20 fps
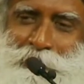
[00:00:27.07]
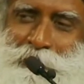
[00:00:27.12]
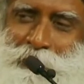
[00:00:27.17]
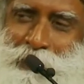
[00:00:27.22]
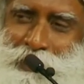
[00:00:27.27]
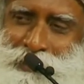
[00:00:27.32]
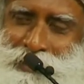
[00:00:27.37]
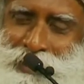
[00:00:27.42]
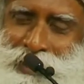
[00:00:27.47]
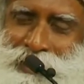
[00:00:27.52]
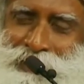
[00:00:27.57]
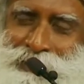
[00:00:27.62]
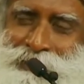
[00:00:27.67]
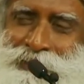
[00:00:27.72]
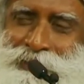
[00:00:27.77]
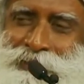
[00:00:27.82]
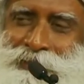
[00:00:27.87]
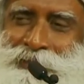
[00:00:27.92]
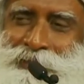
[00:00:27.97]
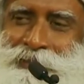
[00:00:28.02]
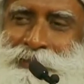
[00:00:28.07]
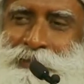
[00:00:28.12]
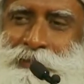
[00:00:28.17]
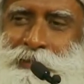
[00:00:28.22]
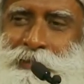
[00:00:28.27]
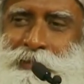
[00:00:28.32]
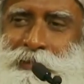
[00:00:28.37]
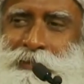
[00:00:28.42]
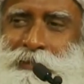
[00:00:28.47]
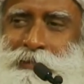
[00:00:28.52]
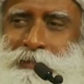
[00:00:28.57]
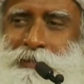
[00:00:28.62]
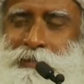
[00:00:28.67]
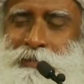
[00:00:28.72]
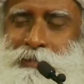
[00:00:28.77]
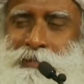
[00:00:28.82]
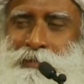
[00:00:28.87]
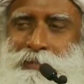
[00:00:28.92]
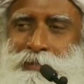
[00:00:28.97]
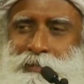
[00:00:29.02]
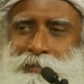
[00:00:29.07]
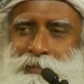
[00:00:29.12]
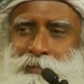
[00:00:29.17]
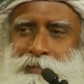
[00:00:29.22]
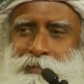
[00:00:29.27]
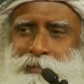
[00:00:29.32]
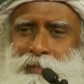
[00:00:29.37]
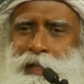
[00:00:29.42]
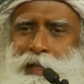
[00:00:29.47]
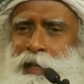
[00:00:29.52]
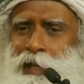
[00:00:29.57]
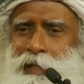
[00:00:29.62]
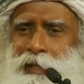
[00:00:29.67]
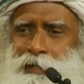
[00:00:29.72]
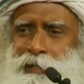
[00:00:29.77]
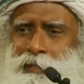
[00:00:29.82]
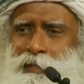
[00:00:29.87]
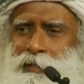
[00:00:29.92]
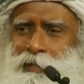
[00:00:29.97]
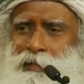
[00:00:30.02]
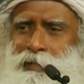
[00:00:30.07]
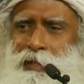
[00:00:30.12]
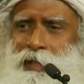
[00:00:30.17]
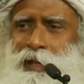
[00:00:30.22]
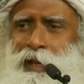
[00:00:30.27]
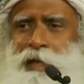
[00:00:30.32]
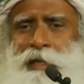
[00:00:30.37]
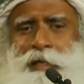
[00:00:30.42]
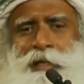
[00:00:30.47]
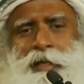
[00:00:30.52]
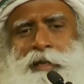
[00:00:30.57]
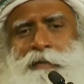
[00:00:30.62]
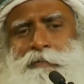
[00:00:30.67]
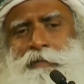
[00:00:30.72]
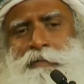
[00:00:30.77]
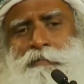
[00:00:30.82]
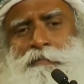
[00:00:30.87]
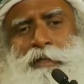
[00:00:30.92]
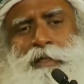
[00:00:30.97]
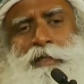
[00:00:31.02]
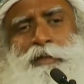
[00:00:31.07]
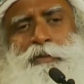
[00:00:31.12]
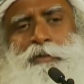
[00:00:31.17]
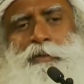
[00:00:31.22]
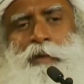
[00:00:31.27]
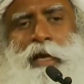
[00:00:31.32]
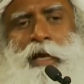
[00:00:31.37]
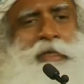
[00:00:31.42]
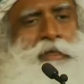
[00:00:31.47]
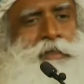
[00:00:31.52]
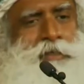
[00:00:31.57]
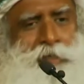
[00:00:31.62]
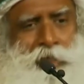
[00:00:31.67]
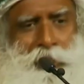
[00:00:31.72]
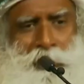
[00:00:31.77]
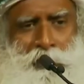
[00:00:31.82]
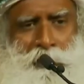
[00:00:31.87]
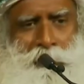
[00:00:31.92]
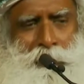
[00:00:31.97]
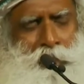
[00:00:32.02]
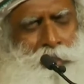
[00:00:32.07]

process that I did, I never went through any training.